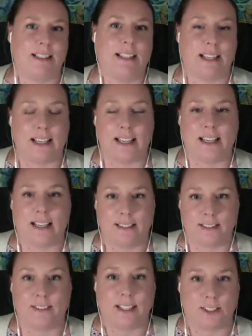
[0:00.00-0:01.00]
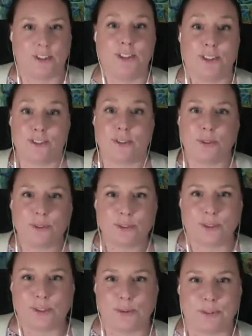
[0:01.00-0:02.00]
that I, as a psychologist, also
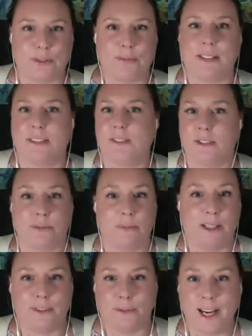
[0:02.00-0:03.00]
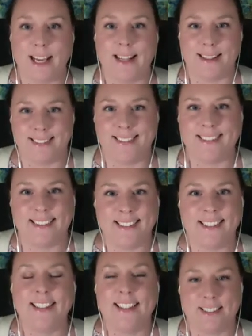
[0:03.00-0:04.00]
noticed, but it took me a while.
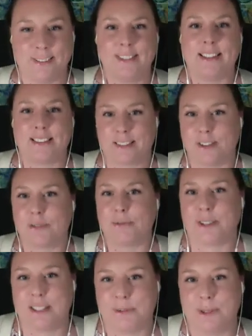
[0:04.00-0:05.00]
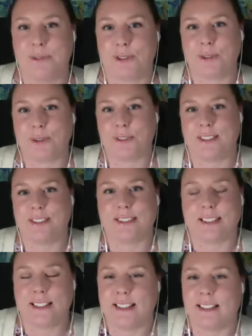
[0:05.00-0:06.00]
Yeah. It's not what we were taught
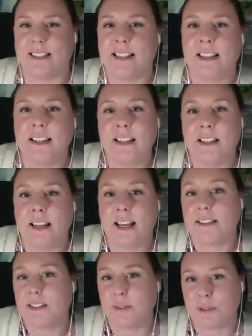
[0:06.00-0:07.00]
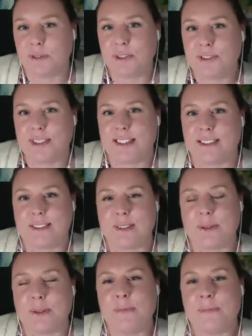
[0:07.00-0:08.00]
at the university.
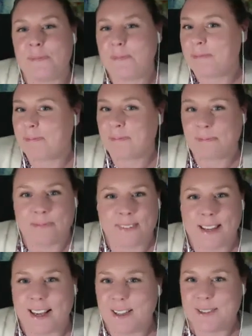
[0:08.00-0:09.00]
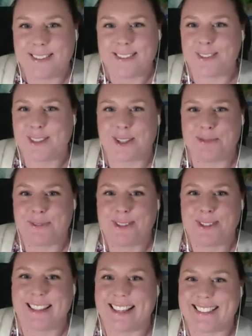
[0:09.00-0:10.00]
So how did you come
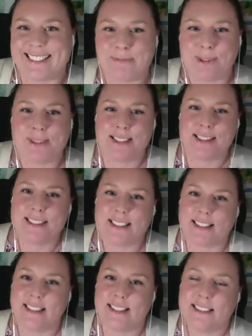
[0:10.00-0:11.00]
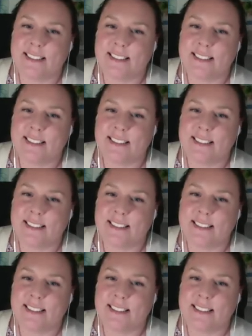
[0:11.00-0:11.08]
to that position?